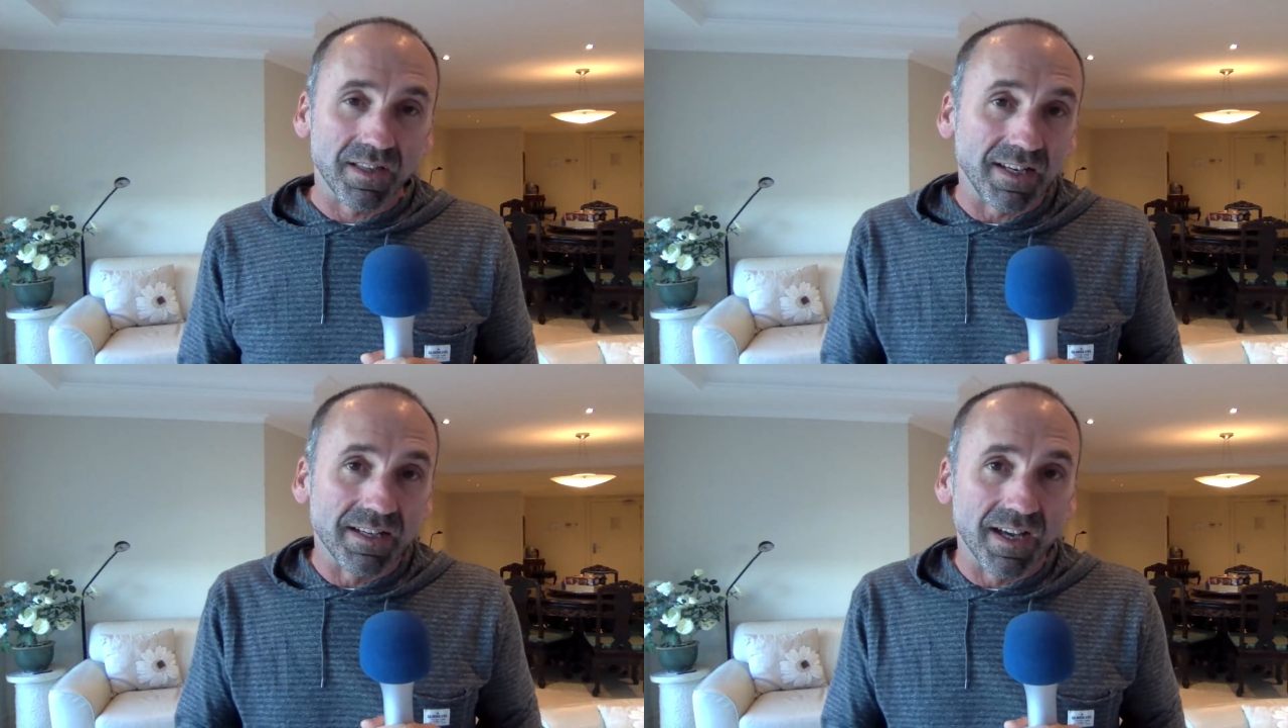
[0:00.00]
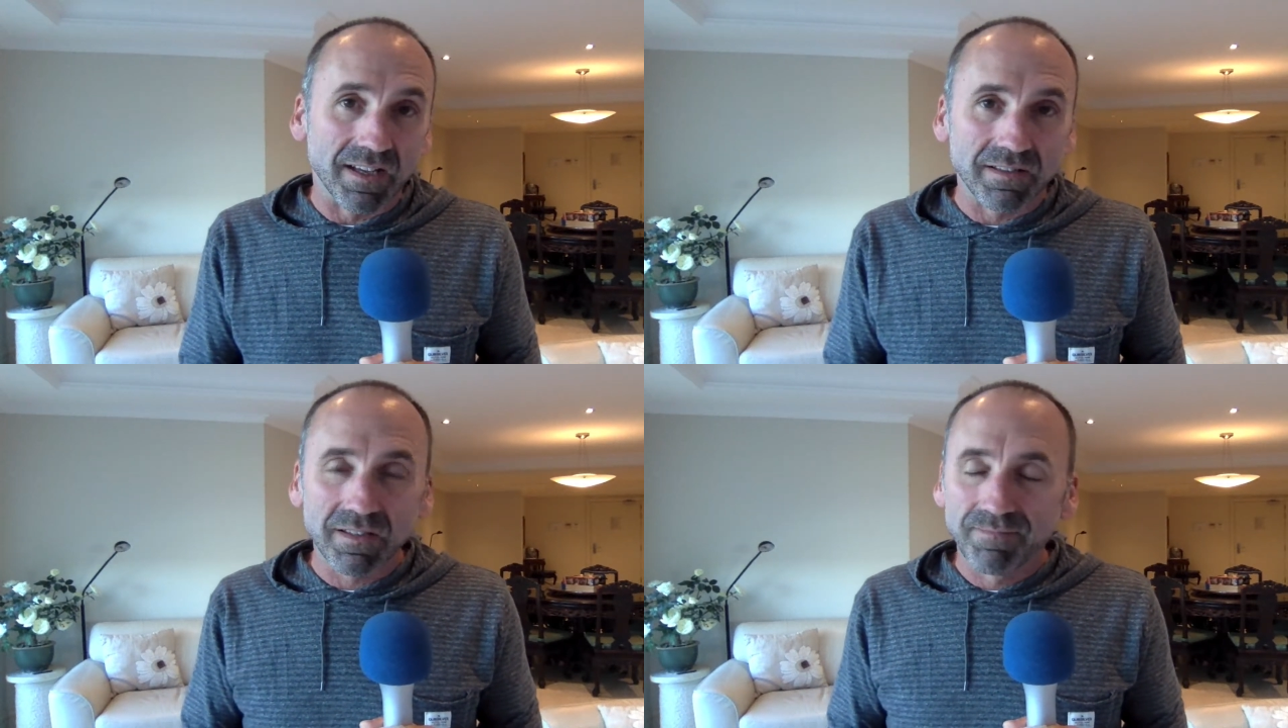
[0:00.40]

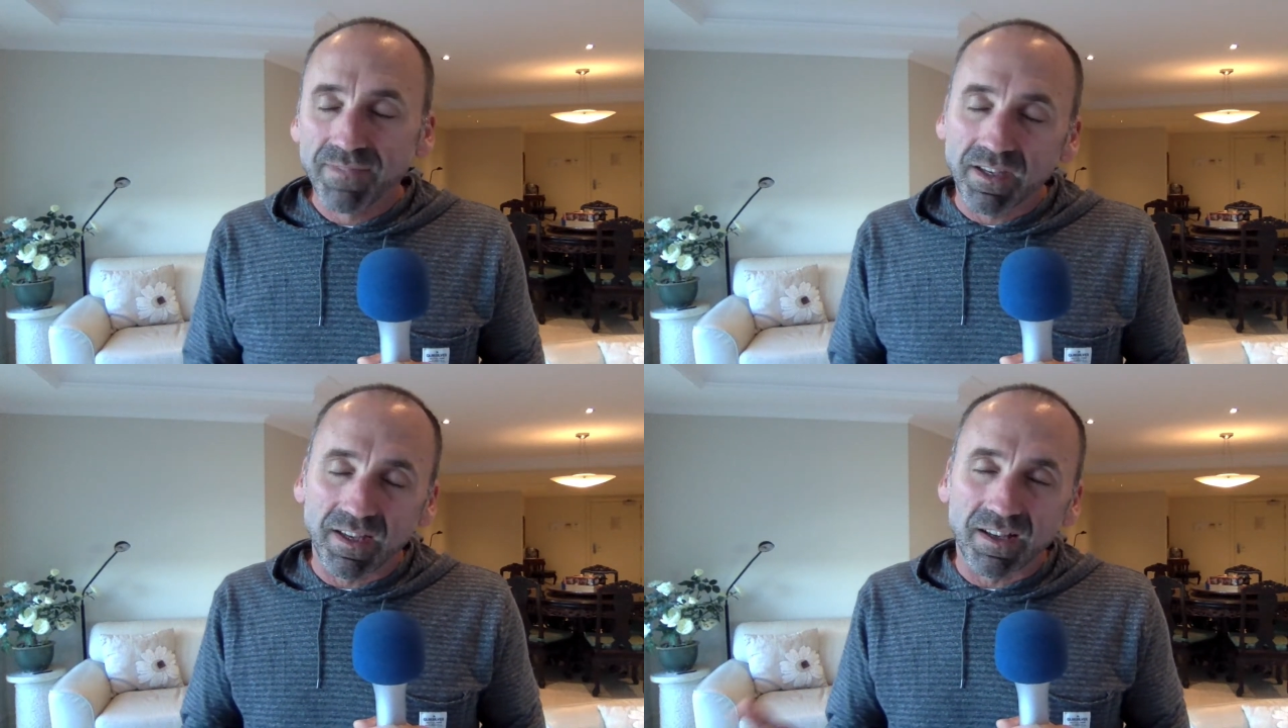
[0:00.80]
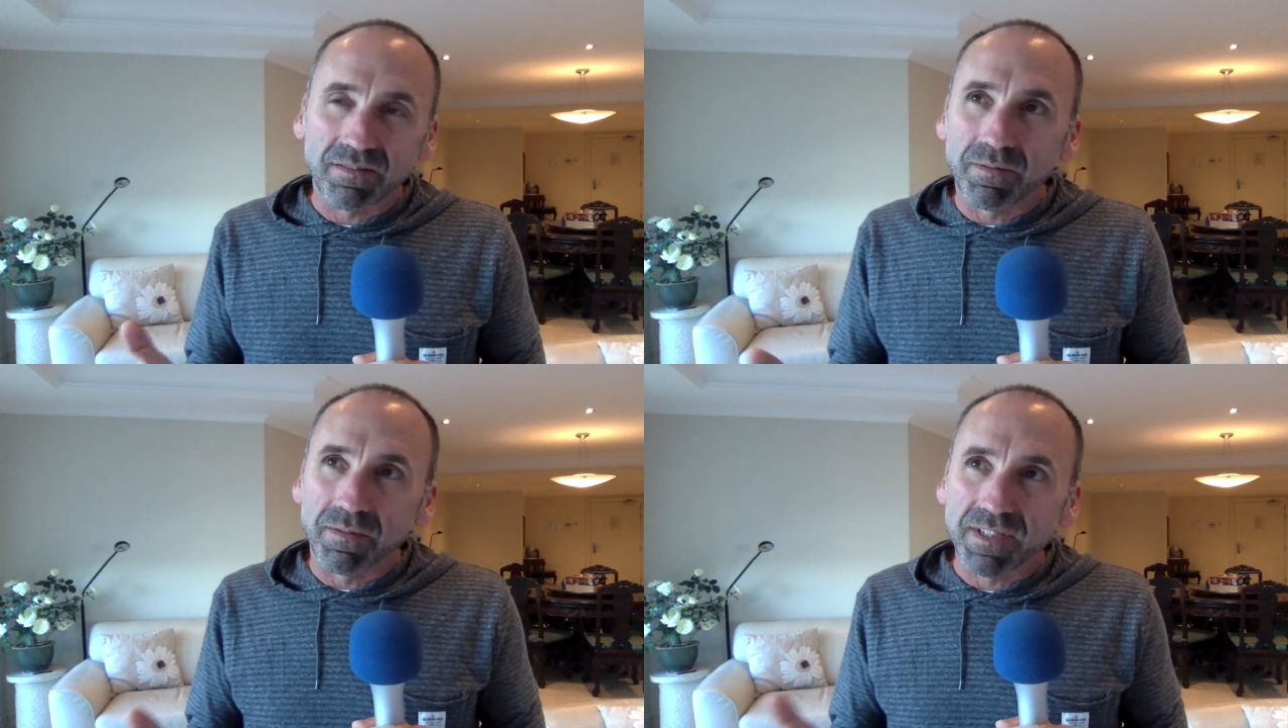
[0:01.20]
does,
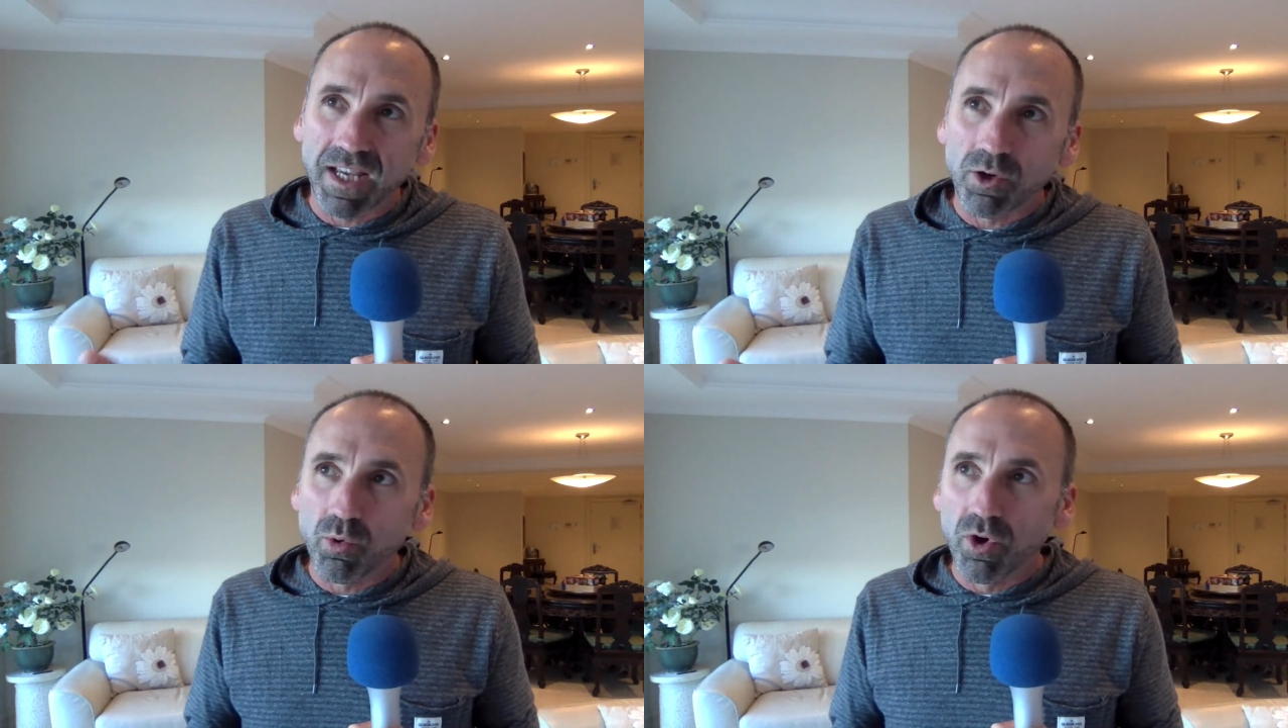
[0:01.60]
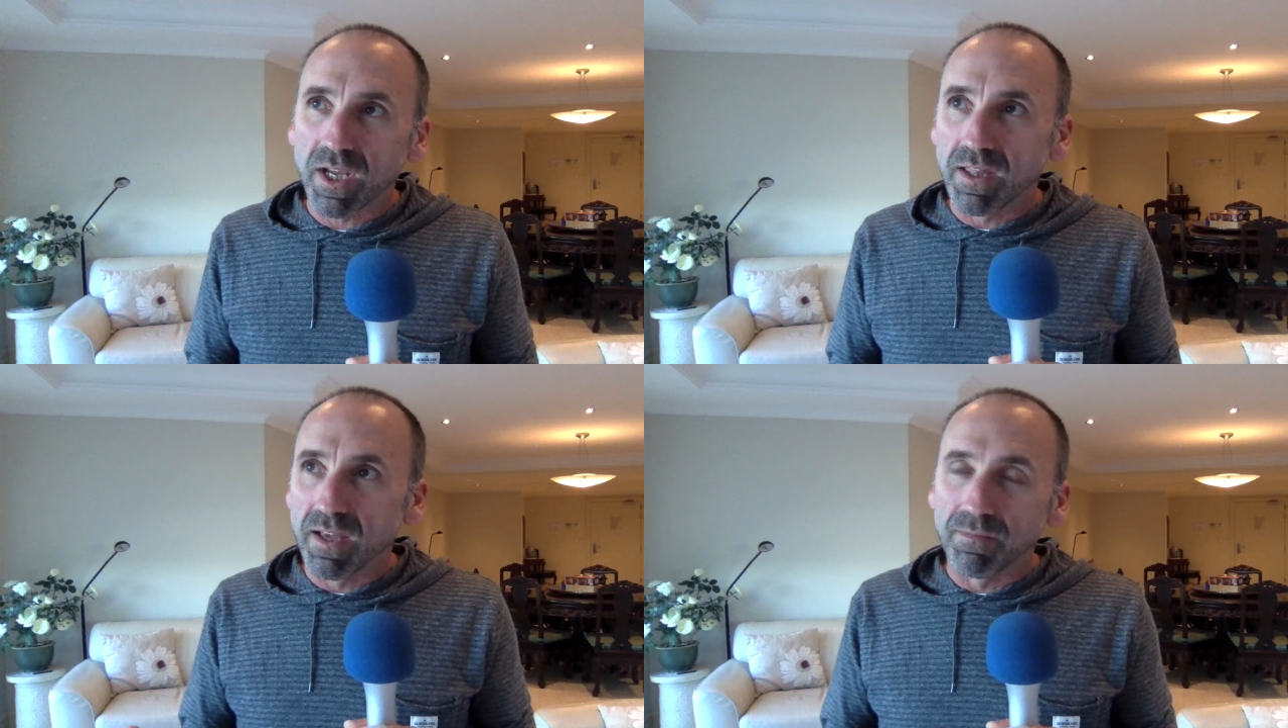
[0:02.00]
I'm not saying
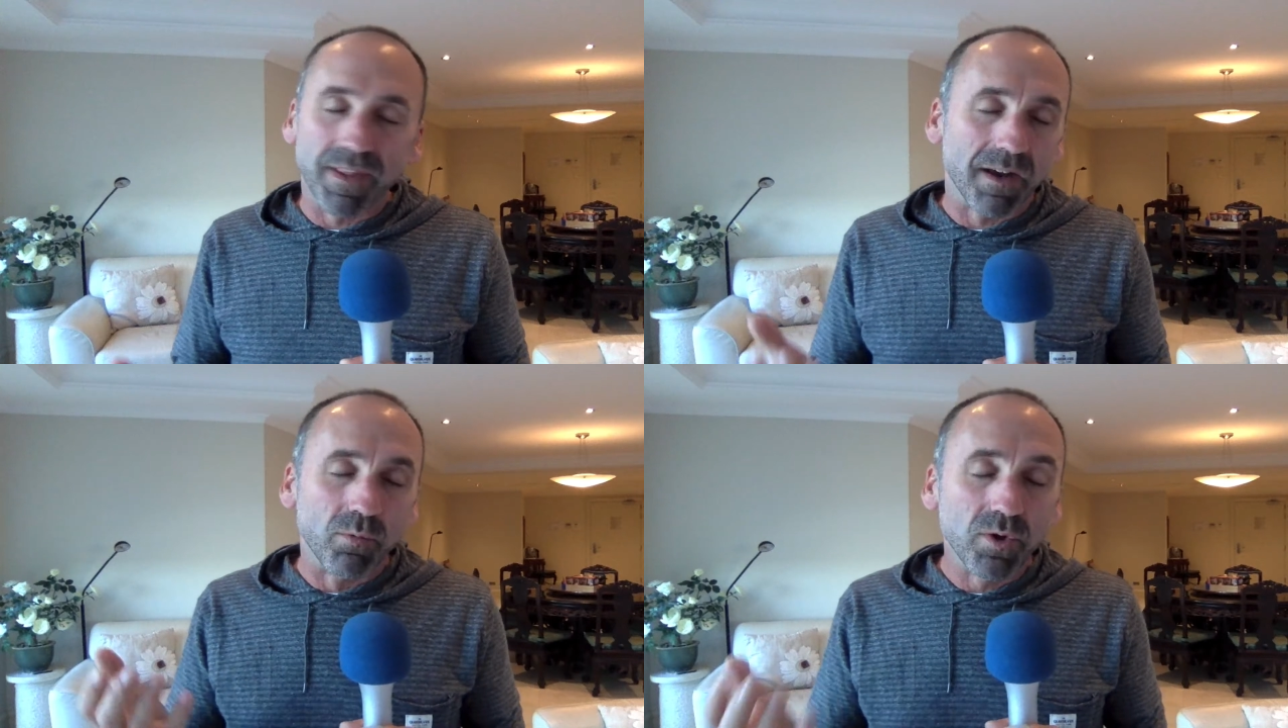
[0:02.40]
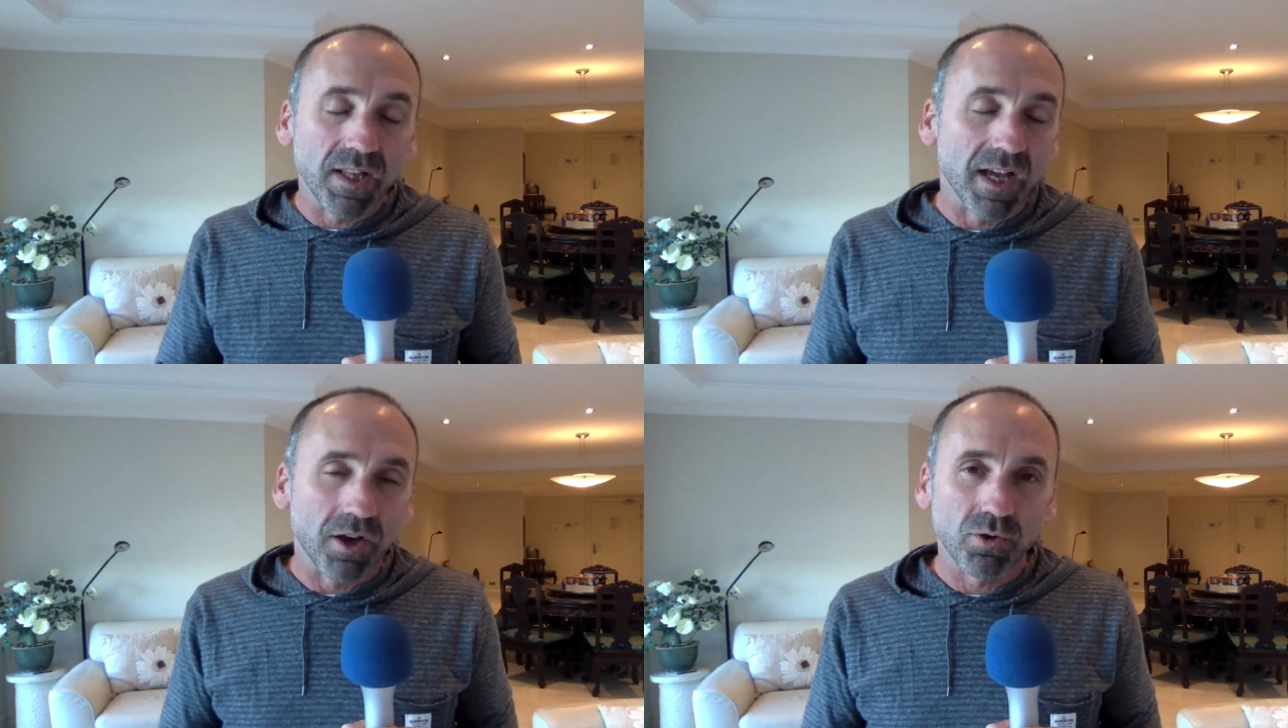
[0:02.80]
quirky, they
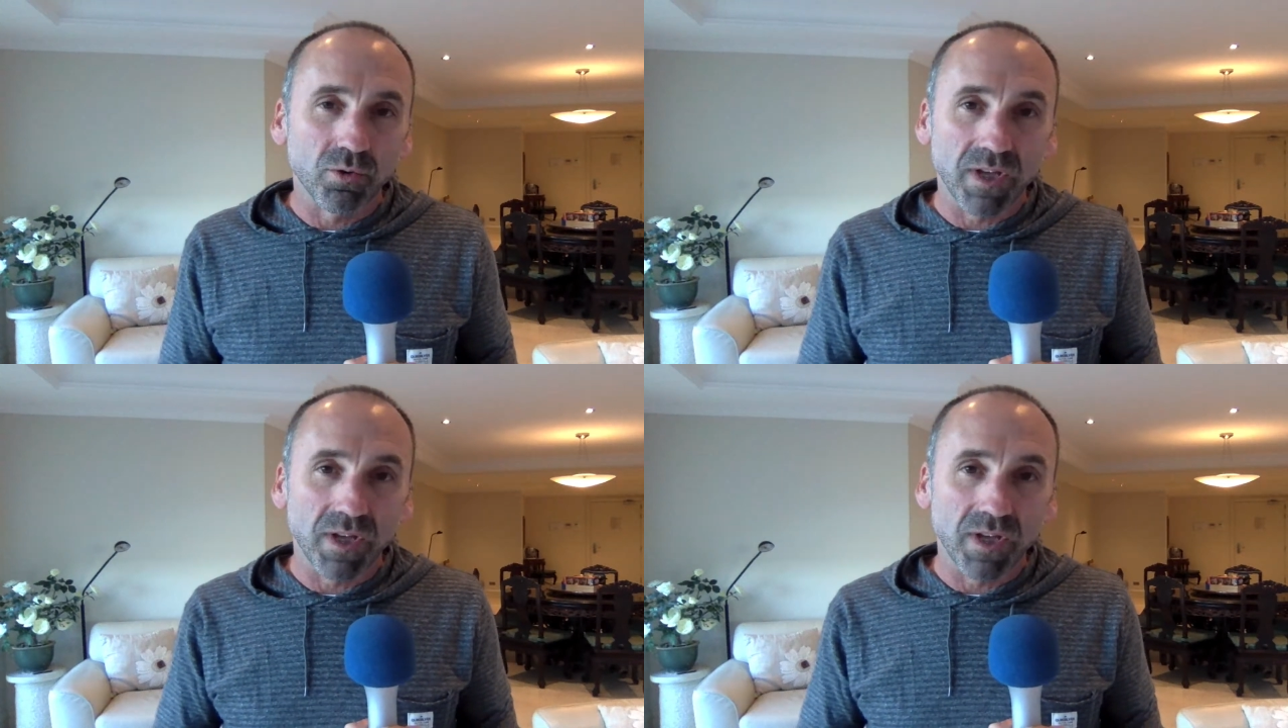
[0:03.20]
really are cool.